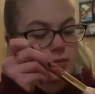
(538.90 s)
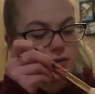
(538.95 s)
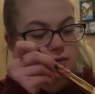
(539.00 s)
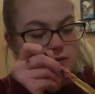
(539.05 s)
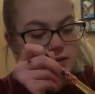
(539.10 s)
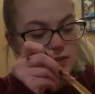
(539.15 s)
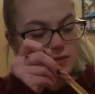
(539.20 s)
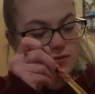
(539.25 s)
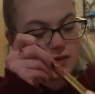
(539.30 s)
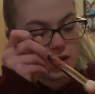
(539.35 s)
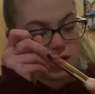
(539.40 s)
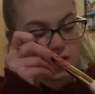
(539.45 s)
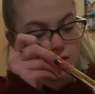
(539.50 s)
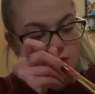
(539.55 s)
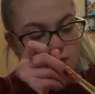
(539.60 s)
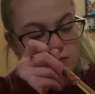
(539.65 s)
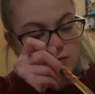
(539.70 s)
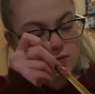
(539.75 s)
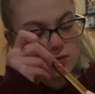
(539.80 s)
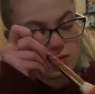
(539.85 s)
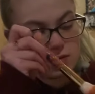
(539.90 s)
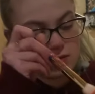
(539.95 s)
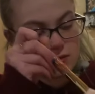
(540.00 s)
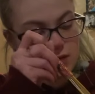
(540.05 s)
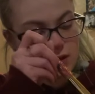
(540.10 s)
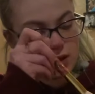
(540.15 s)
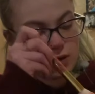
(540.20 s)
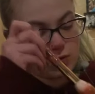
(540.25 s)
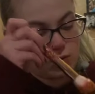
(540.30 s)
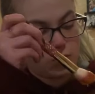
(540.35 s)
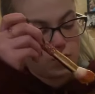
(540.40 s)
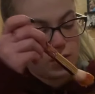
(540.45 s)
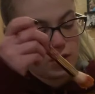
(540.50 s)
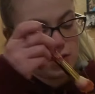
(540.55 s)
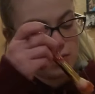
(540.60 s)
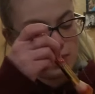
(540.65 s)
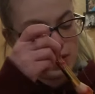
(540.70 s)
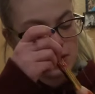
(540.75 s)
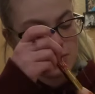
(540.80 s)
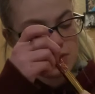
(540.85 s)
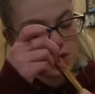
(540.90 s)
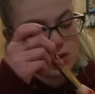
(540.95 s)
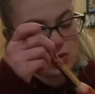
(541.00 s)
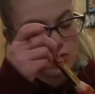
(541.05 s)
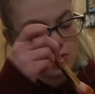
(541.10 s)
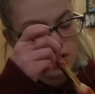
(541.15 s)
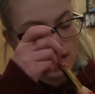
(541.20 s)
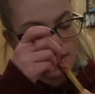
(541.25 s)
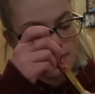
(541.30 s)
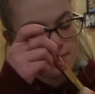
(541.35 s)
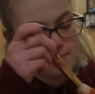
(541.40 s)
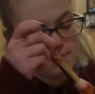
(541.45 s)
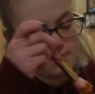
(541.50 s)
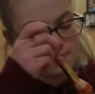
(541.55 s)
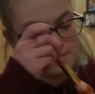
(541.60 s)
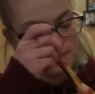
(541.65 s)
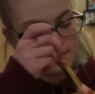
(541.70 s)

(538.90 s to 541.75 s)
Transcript: at these videos. I don't know why you make me do them.